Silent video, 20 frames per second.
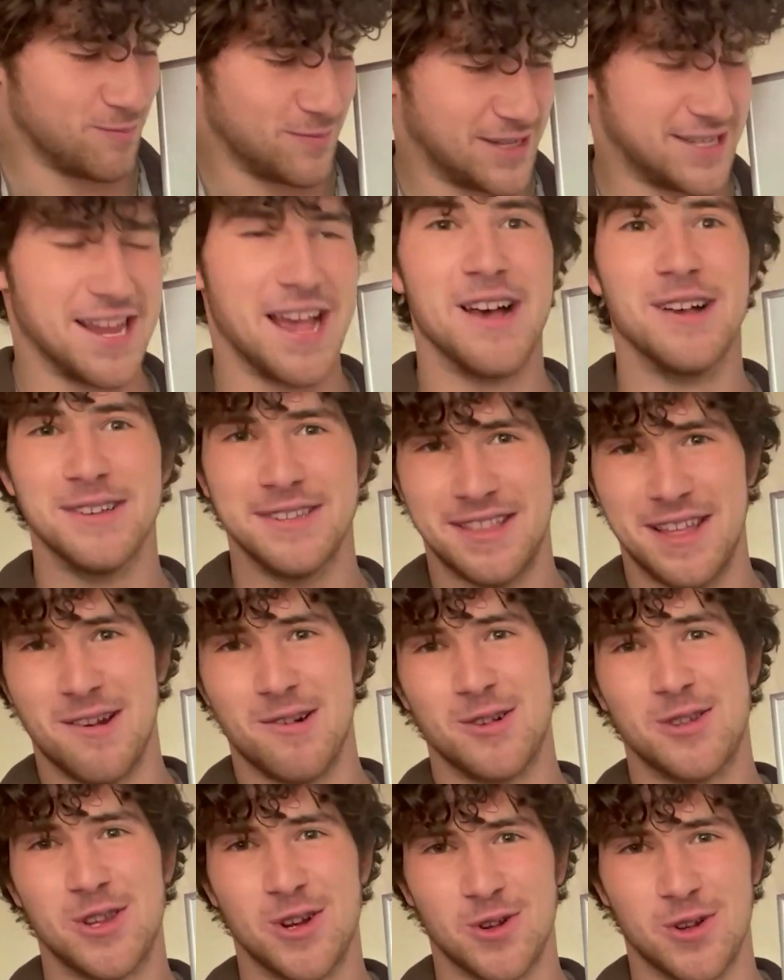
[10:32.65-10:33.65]
cells that
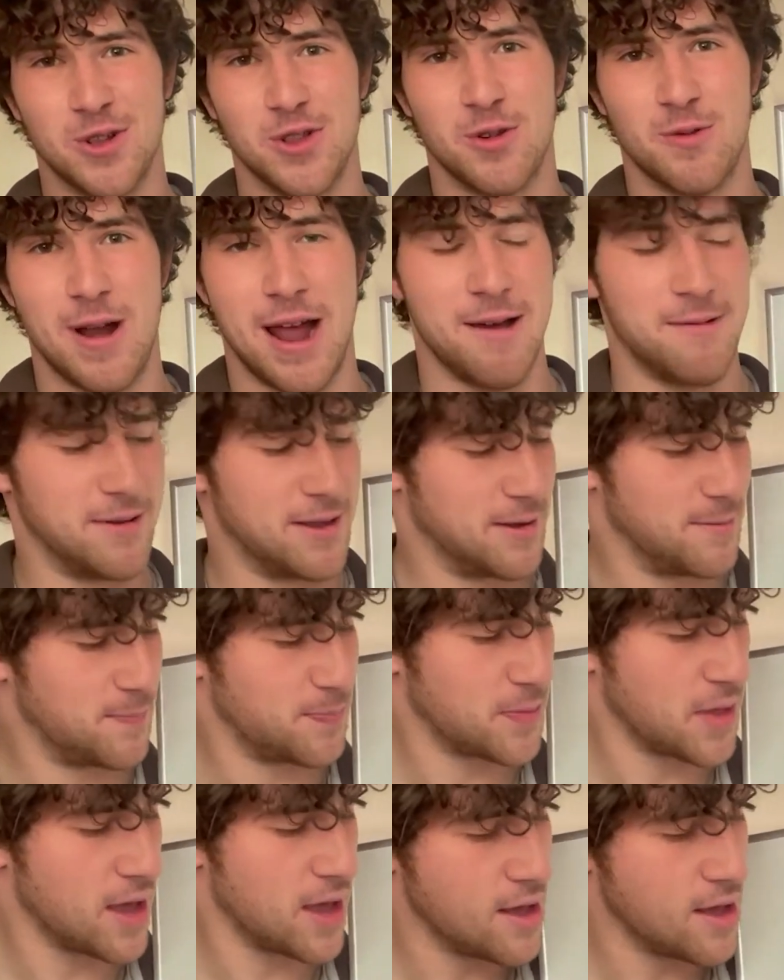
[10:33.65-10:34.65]
are circled around him.